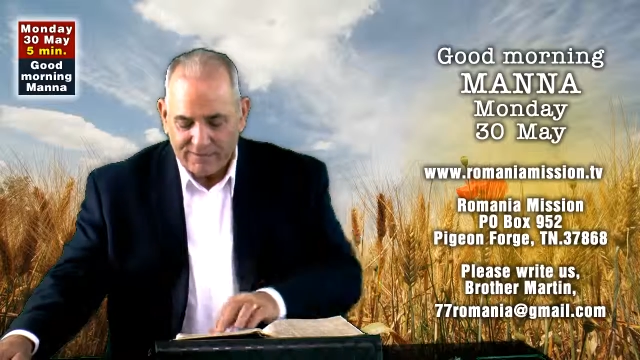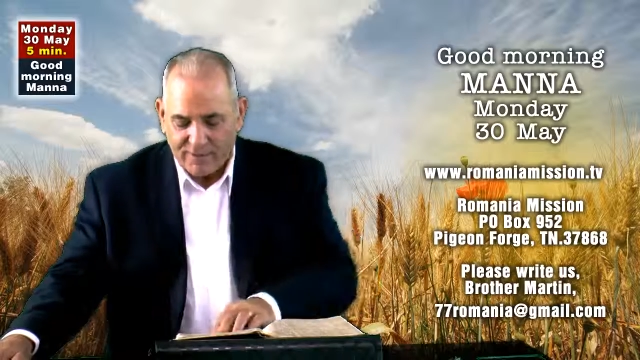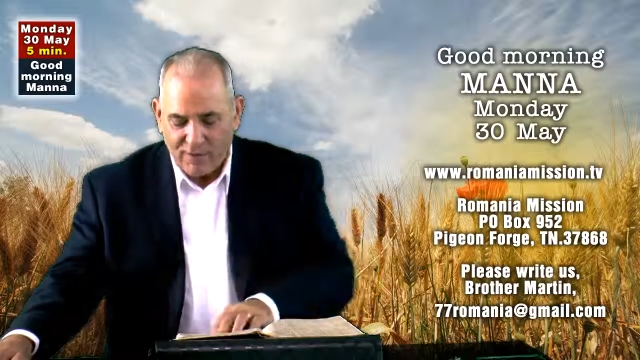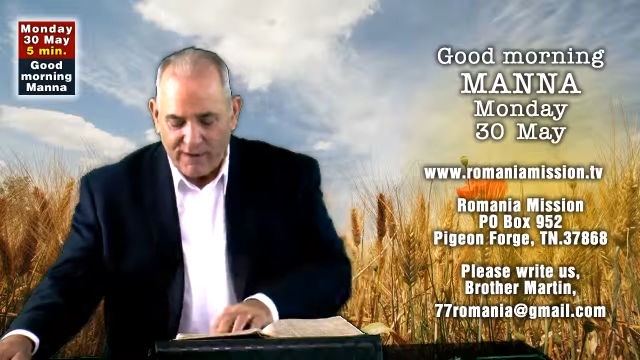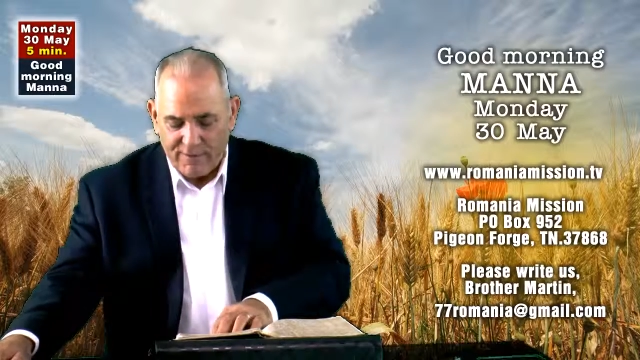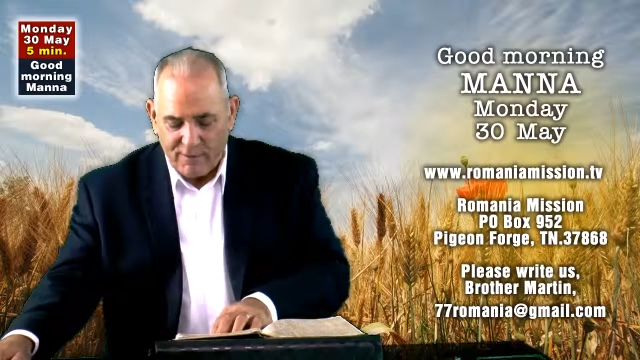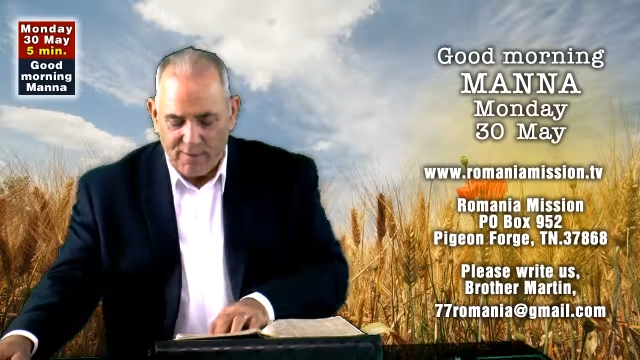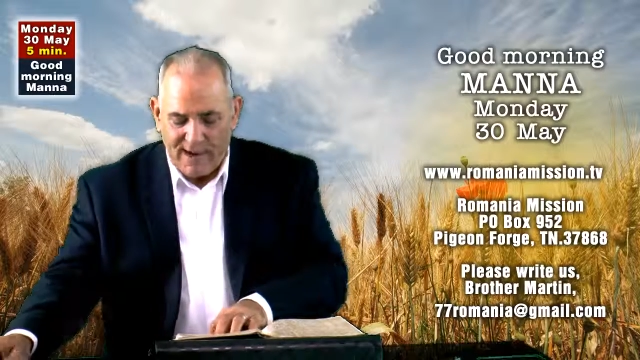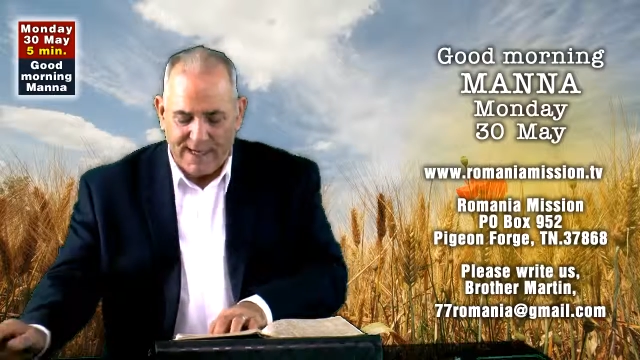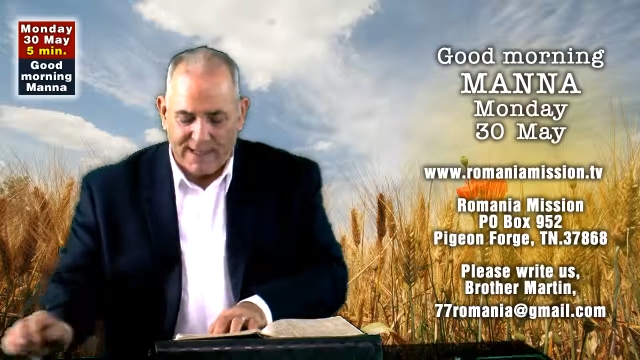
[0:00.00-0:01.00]
Over here in
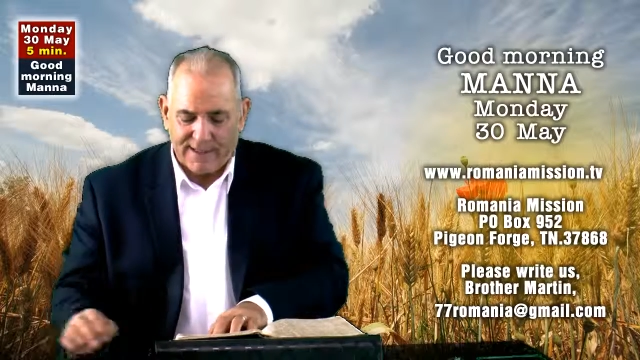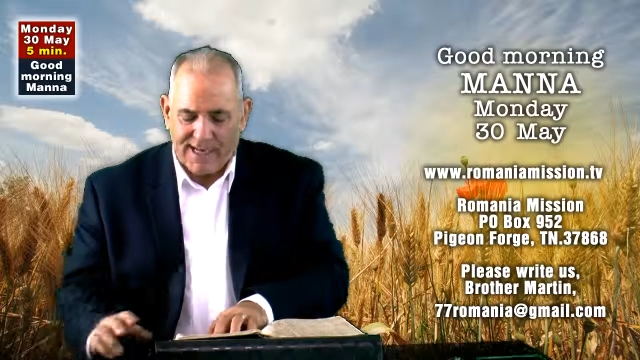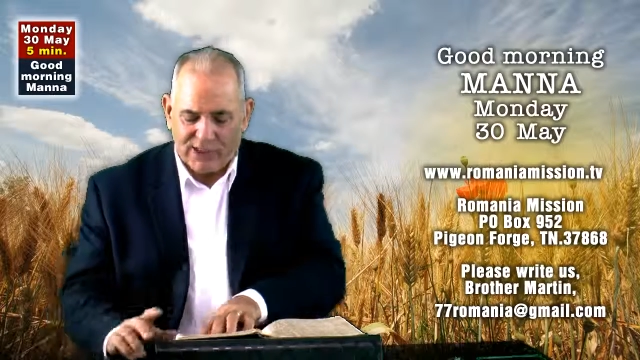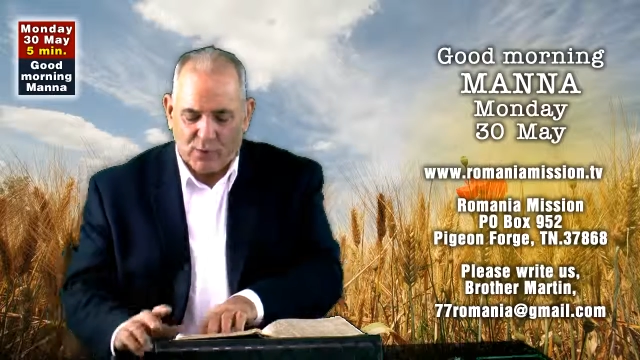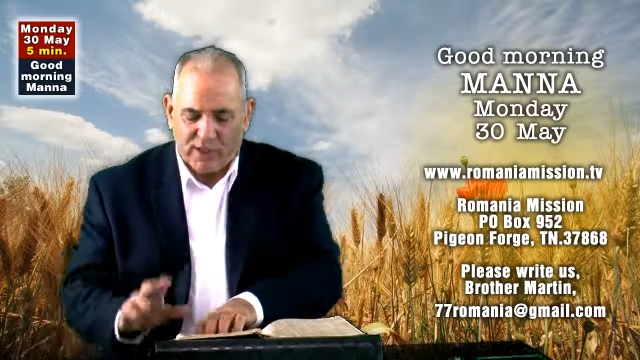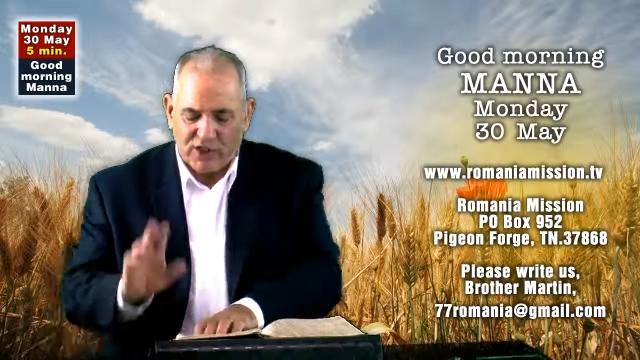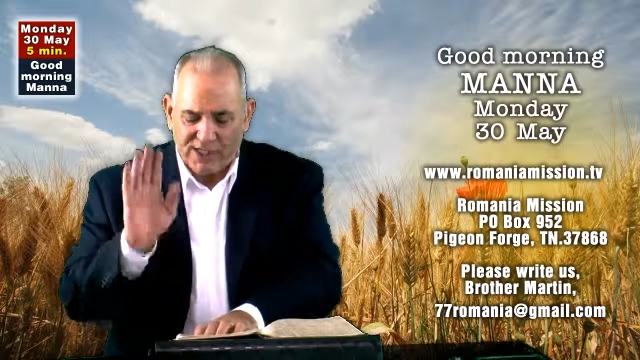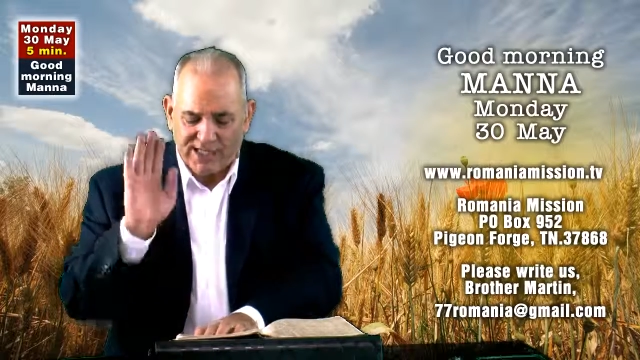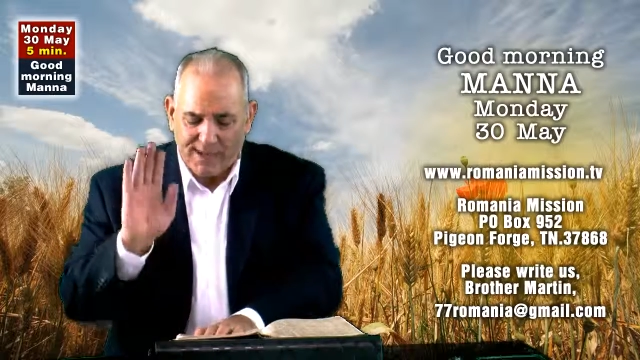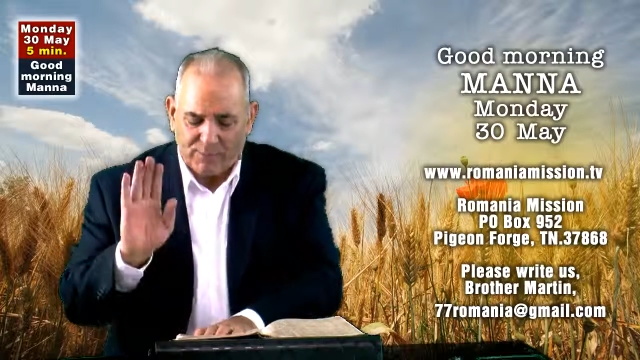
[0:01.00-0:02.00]
Romania. Now listen to what he
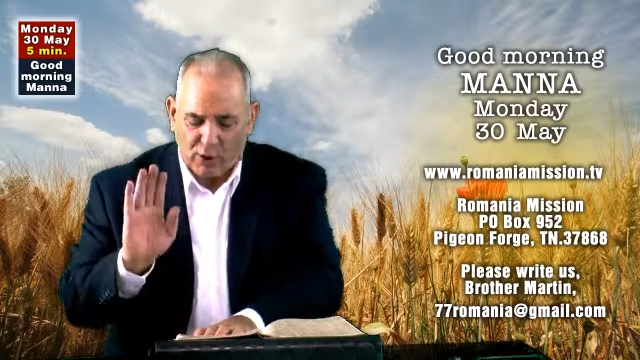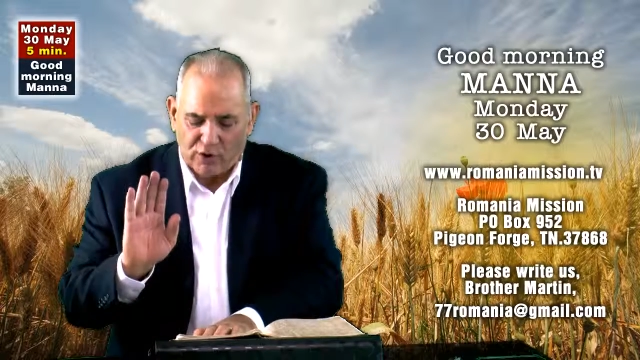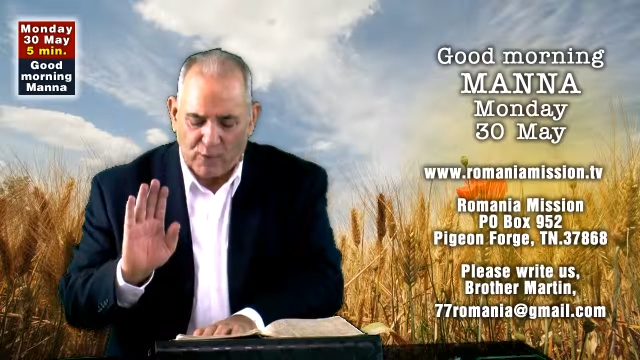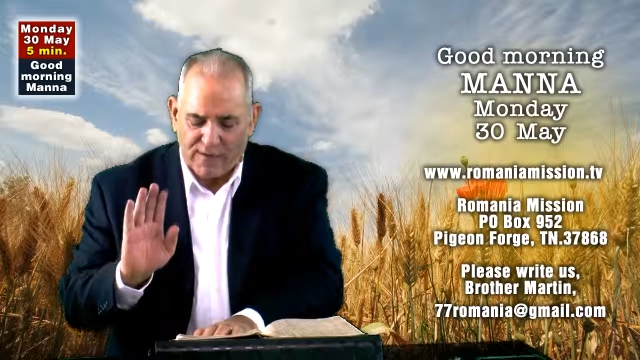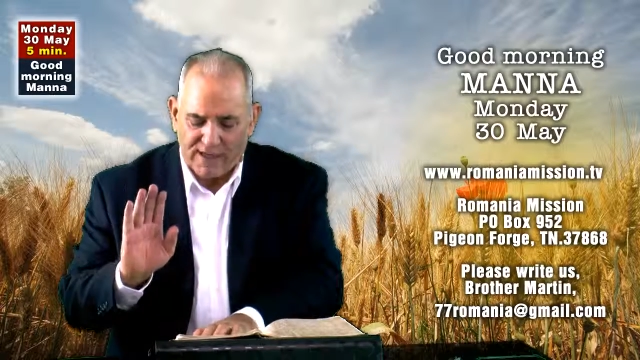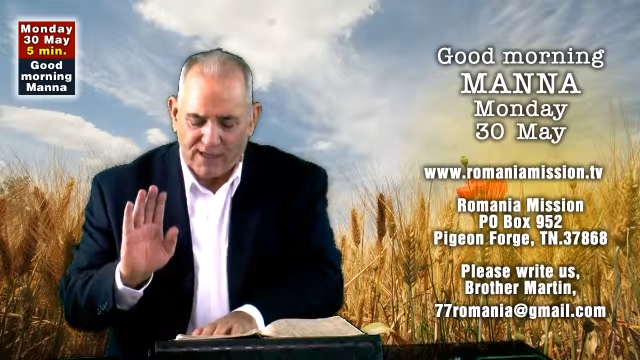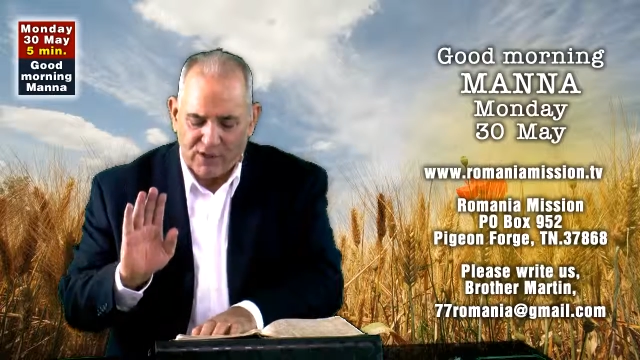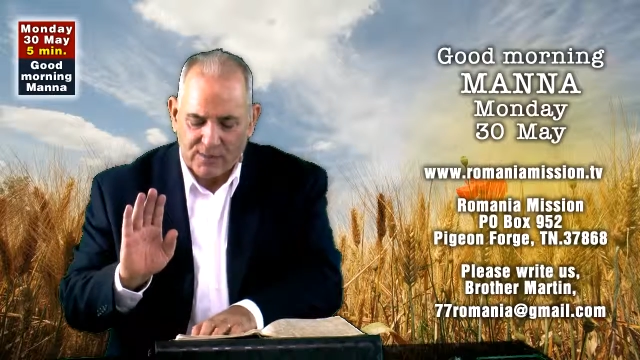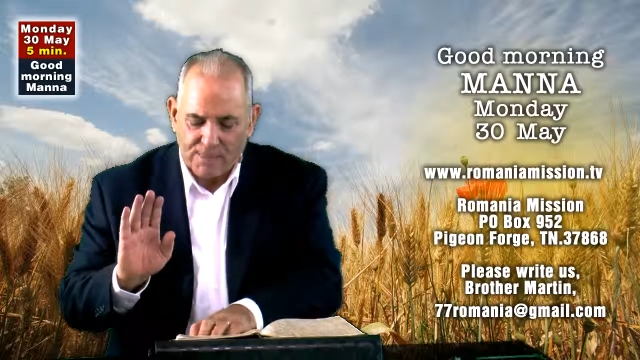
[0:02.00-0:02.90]
says, and I'm closing with this.